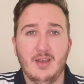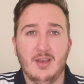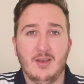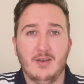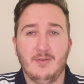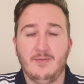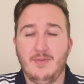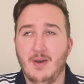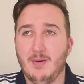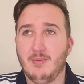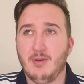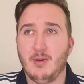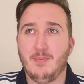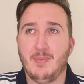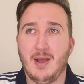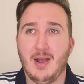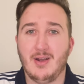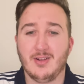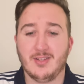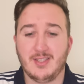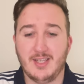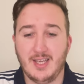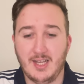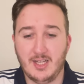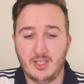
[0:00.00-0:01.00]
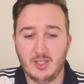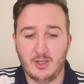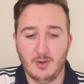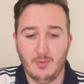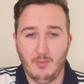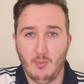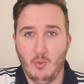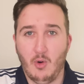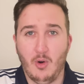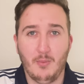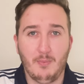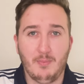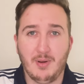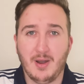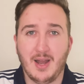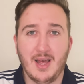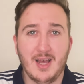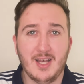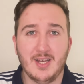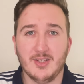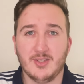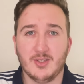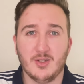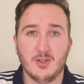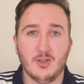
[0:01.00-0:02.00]
Fabio Paratici, and what
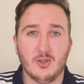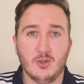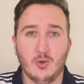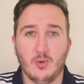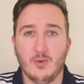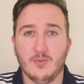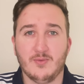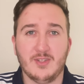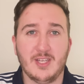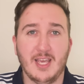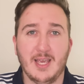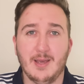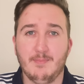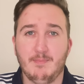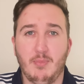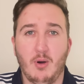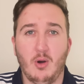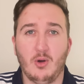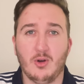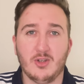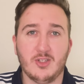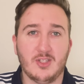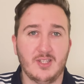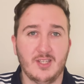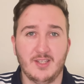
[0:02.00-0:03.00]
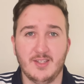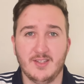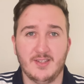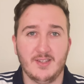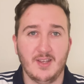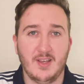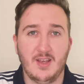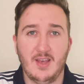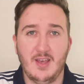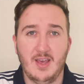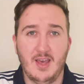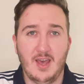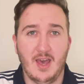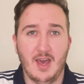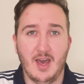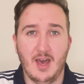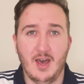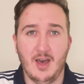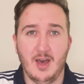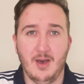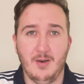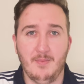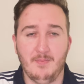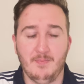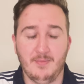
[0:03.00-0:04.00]
players can sort of tick boxes
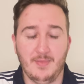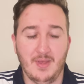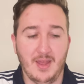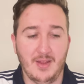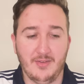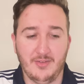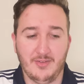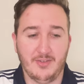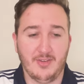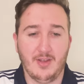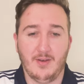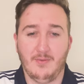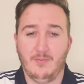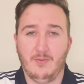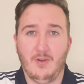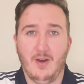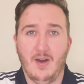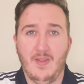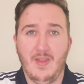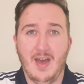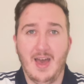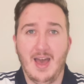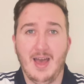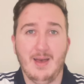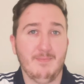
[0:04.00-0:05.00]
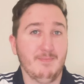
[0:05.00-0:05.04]
and stuff like that.